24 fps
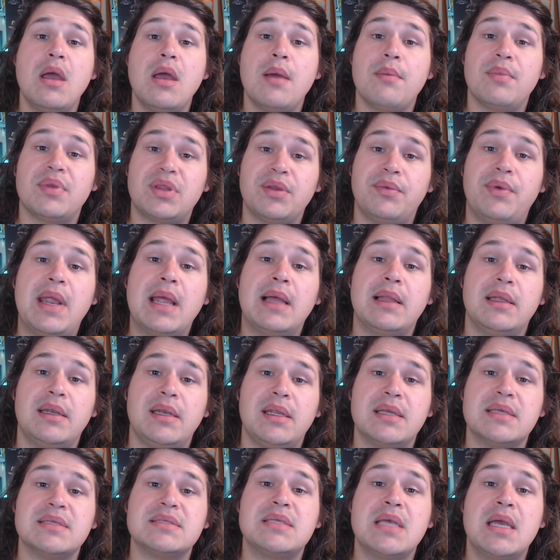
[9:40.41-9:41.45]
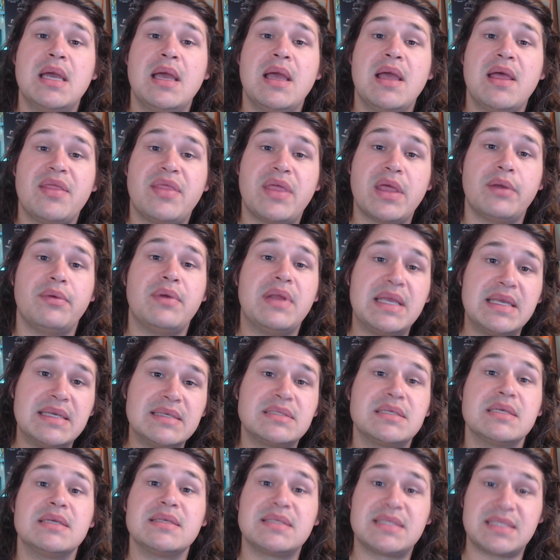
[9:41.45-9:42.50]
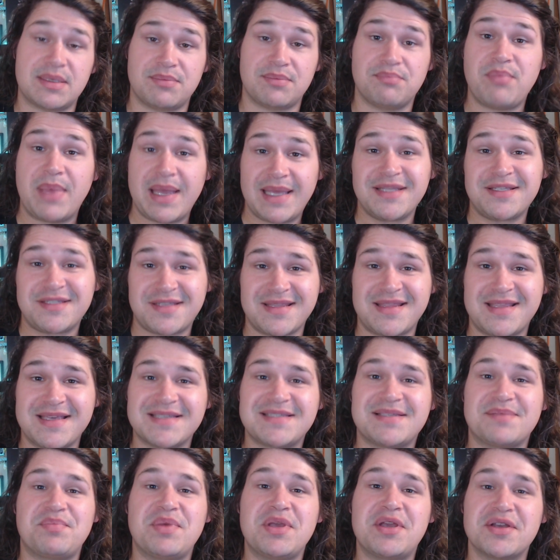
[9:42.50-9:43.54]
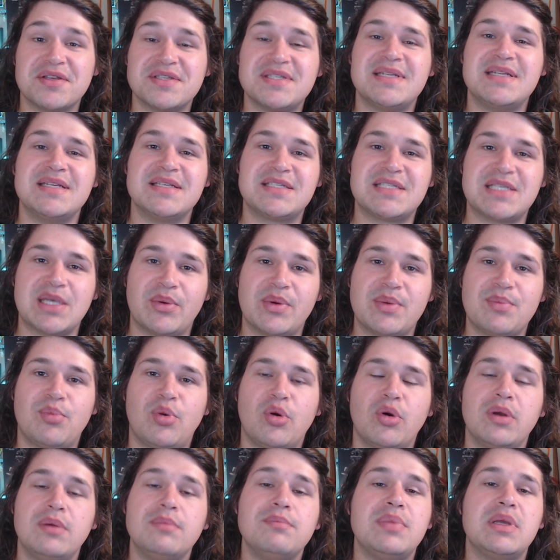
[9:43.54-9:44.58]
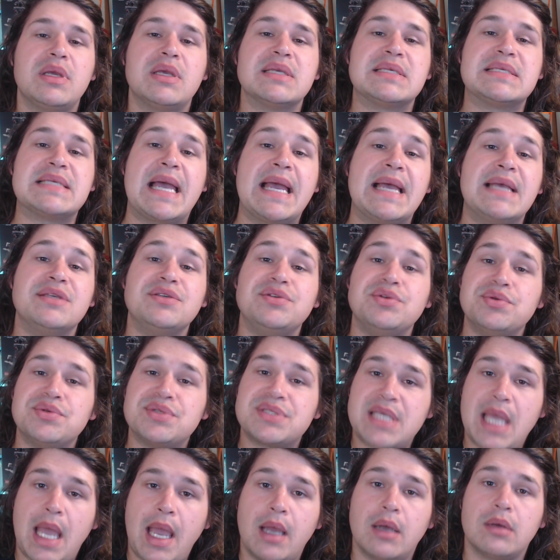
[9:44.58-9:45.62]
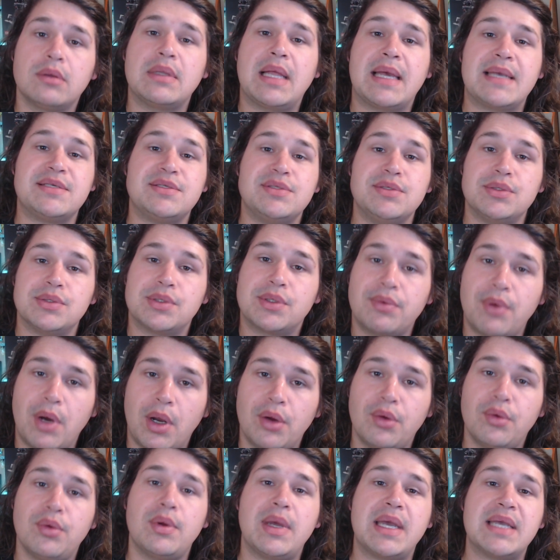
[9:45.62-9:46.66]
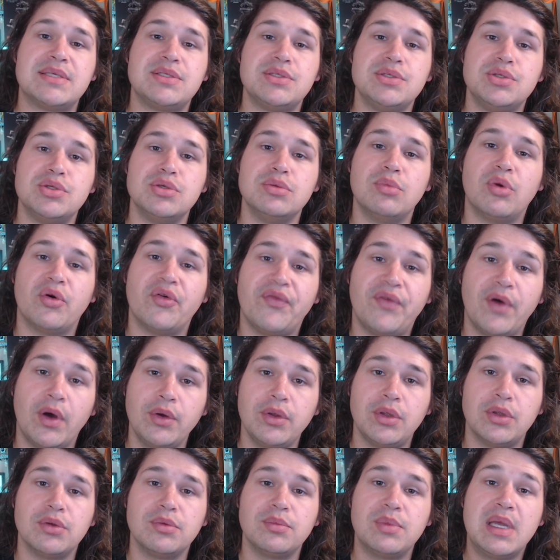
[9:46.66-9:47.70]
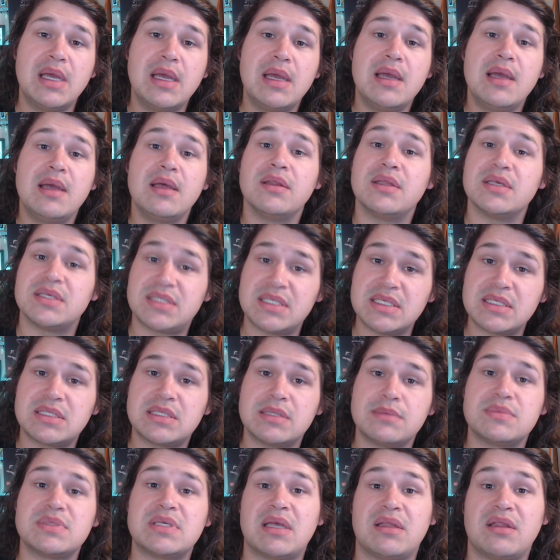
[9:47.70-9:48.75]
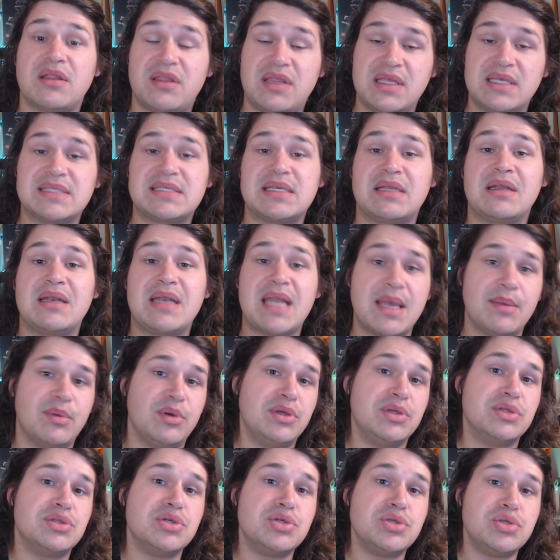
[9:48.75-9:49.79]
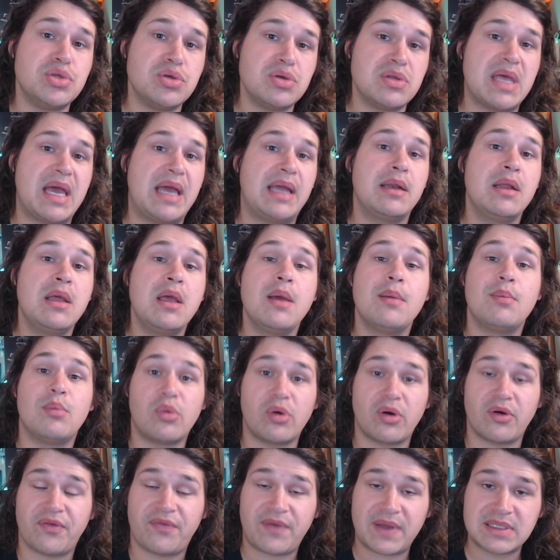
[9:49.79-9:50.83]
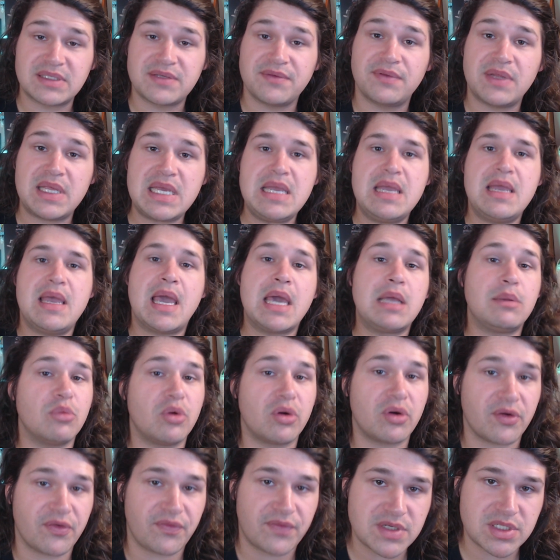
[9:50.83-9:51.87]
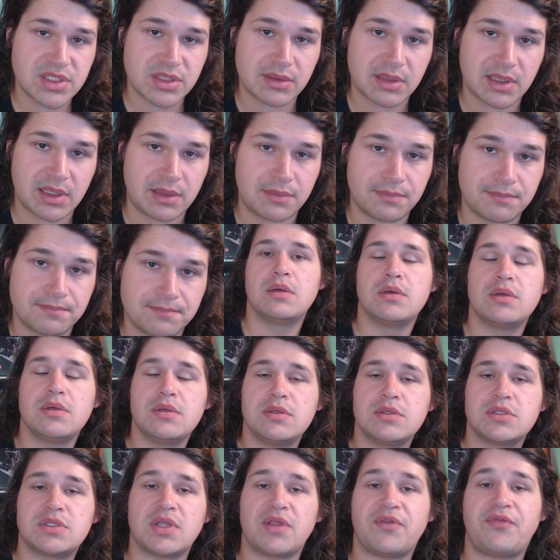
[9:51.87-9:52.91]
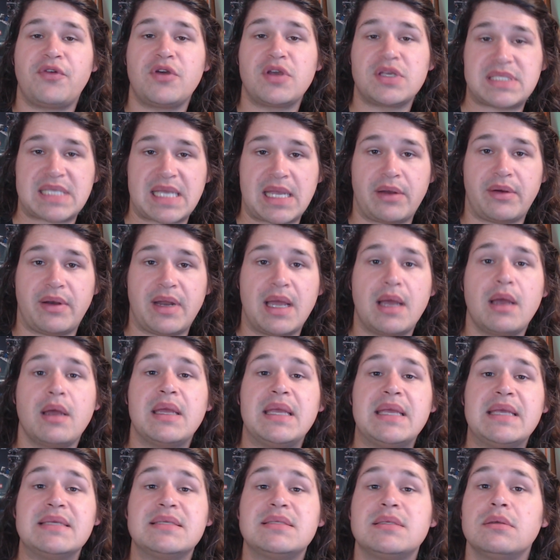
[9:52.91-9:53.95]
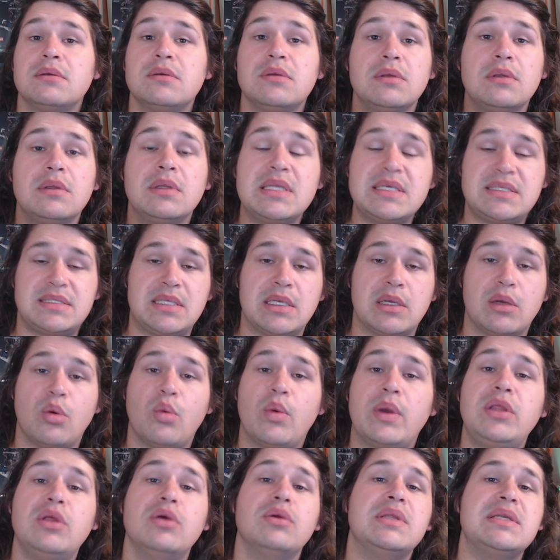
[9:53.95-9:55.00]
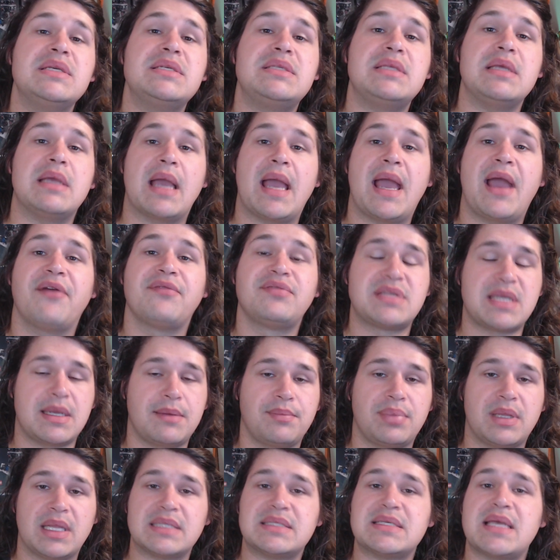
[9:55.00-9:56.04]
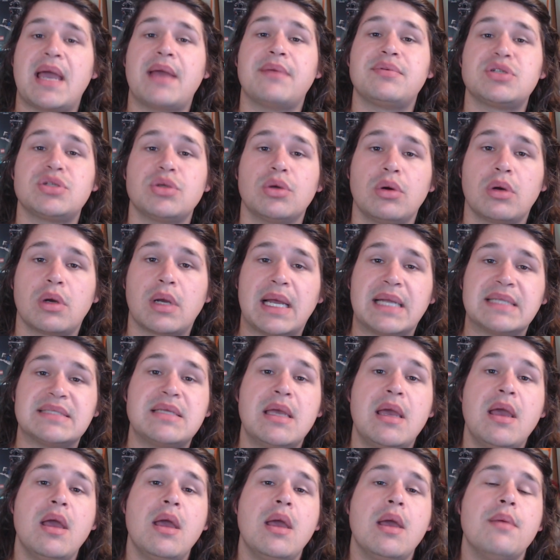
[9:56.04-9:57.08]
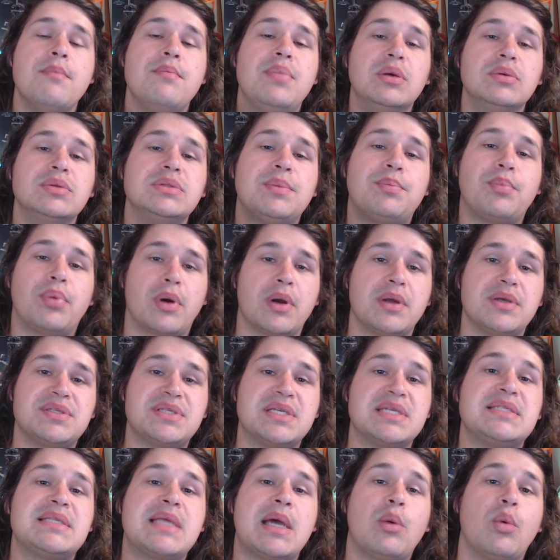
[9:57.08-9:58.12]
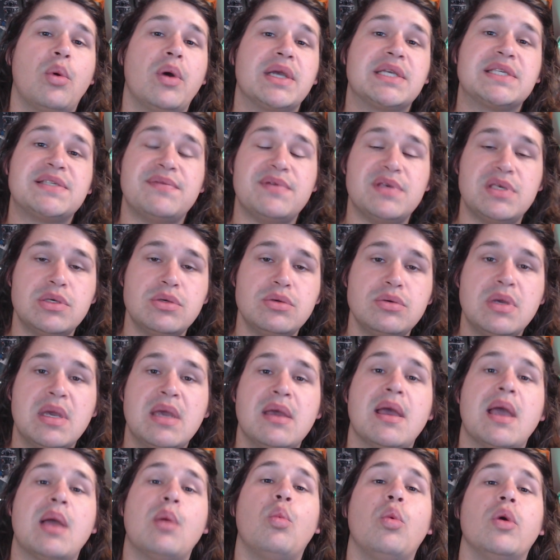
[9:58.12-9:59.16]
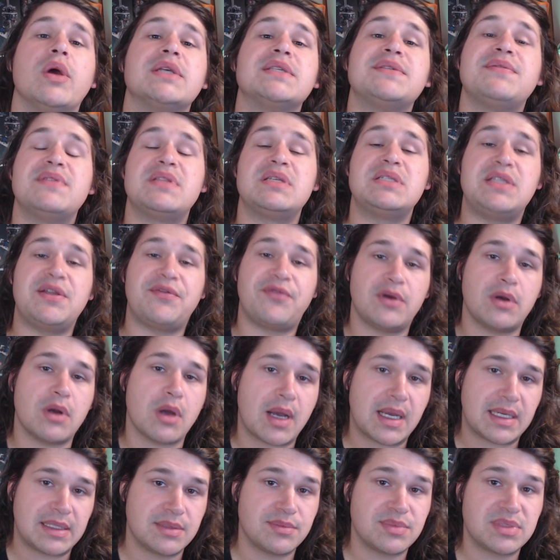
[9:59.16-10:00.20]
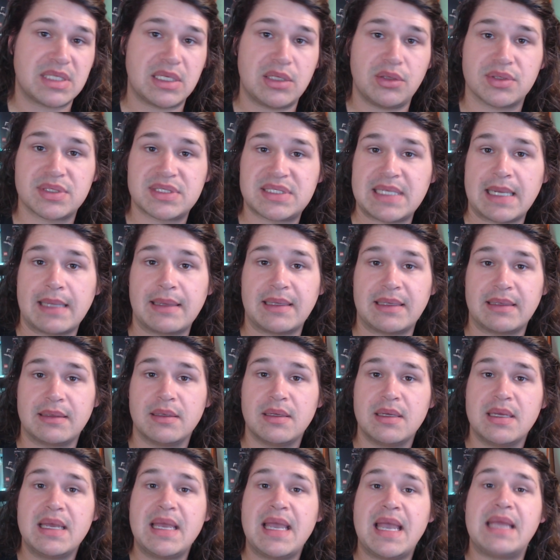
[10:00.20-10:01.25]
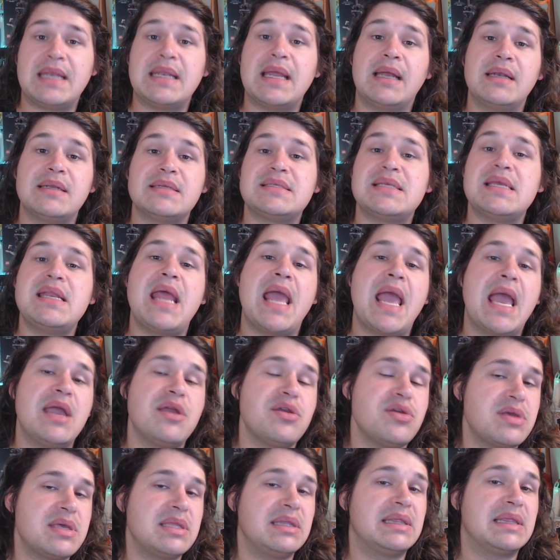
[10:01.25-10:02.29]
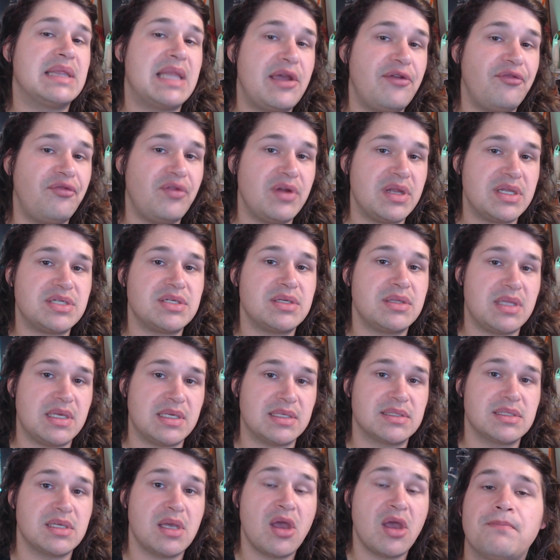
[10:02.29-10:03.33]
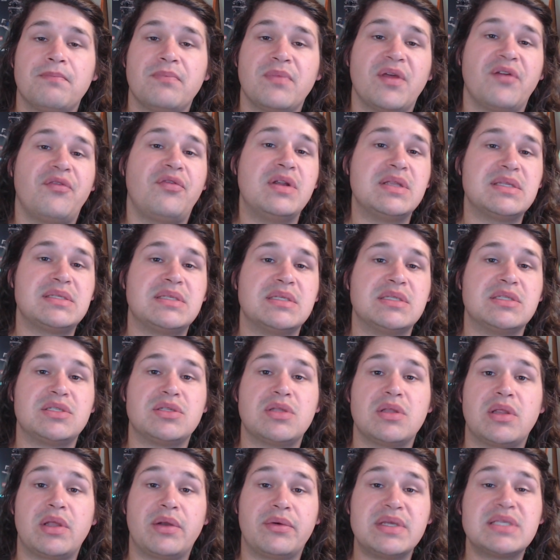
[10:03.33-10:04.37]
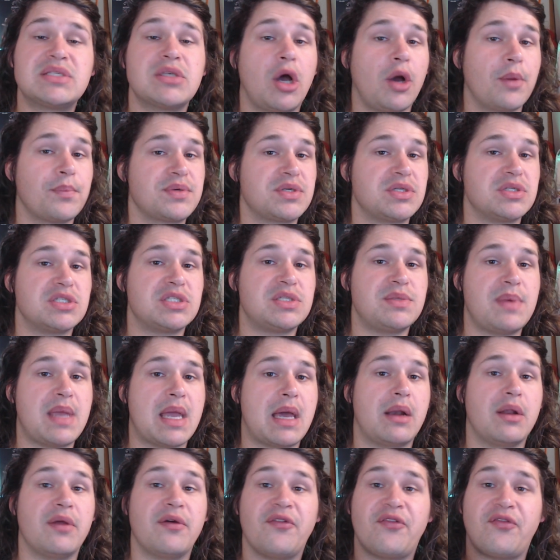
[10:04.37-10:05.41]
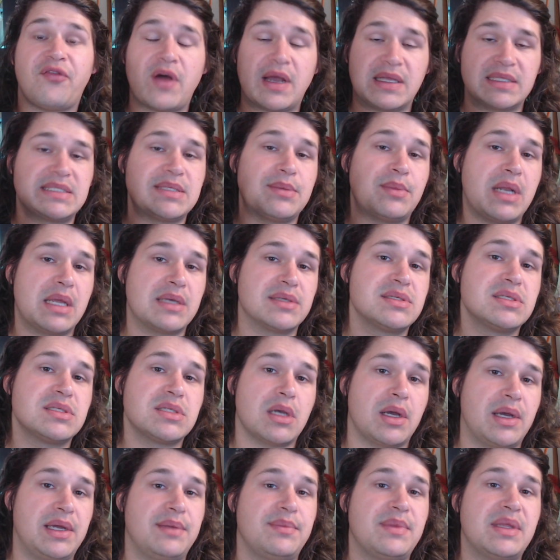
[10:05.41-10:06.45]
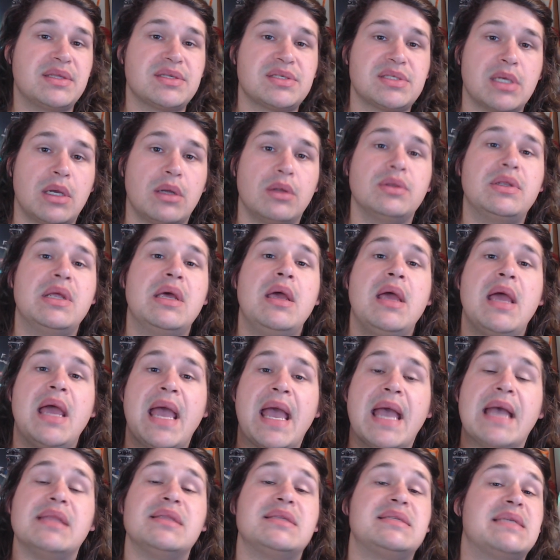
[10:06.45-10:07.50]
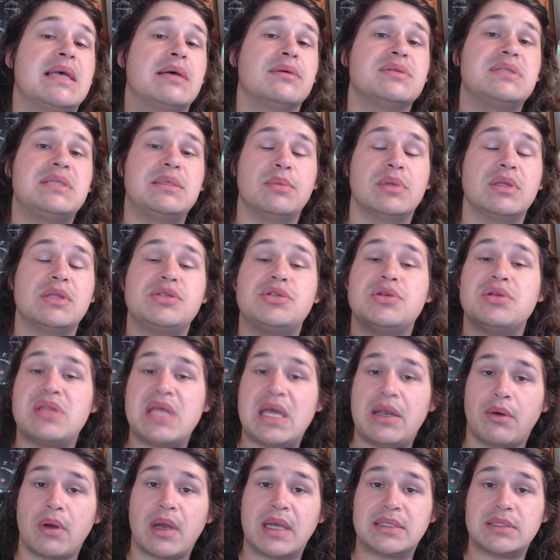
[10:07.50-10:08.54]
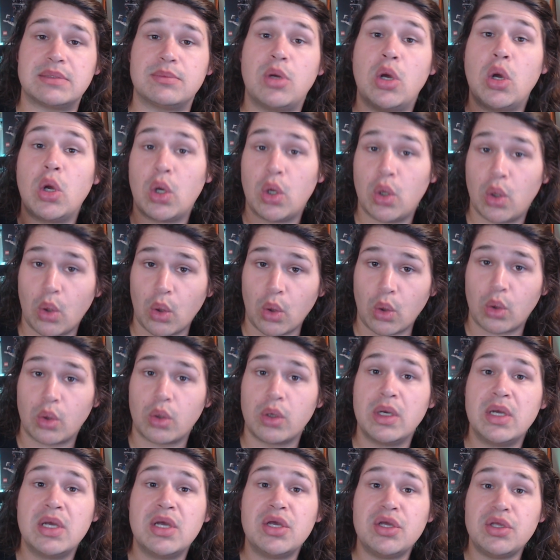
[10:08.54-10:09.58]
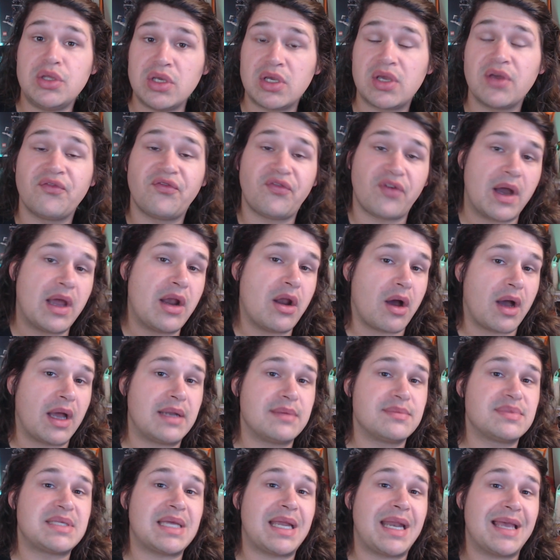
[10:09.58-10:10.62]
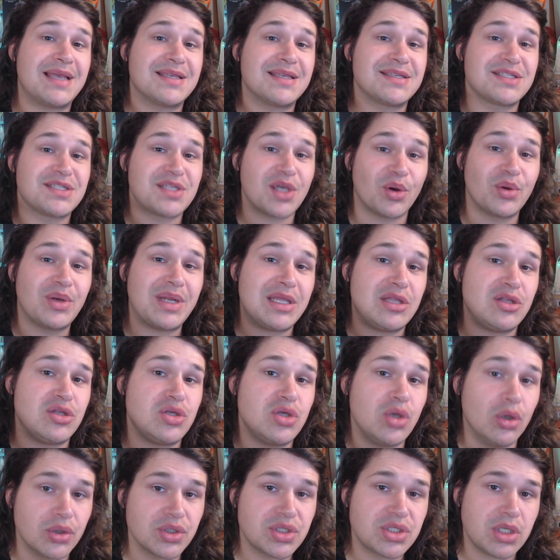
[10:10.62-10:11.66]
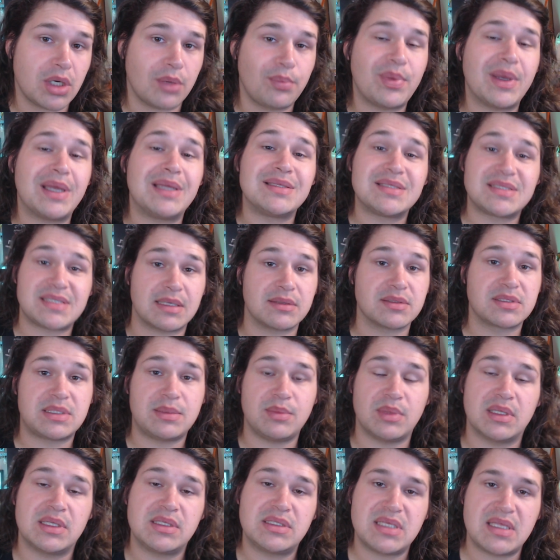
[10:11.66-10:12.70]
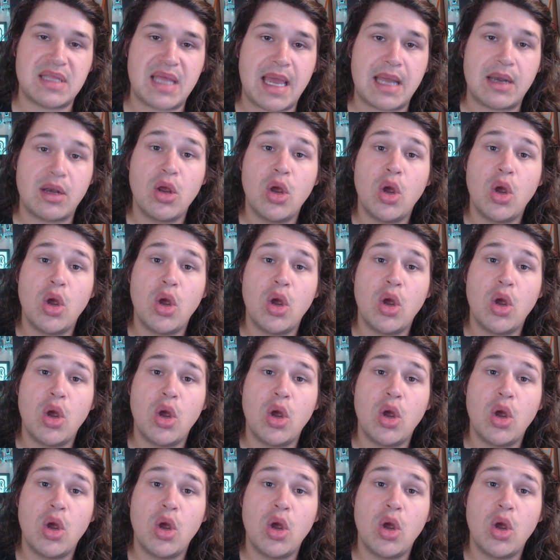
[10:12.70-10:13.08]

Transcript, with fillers: But the reality is there is some meat to this because it is so important because as you scale, as you grow, as you do more volume, the systems are the things that enable you to do that more effectively and more efficiently. So the first area is listing. When you're listing, have templates, have shortcuts, build a process that works for you and works for the different items that you're selling and understand how you can leverage this. For instance, there is options to be able to find someone else's item that's sold and sell similar to their item, or you can find items that has sold in your shop and sell similar to that,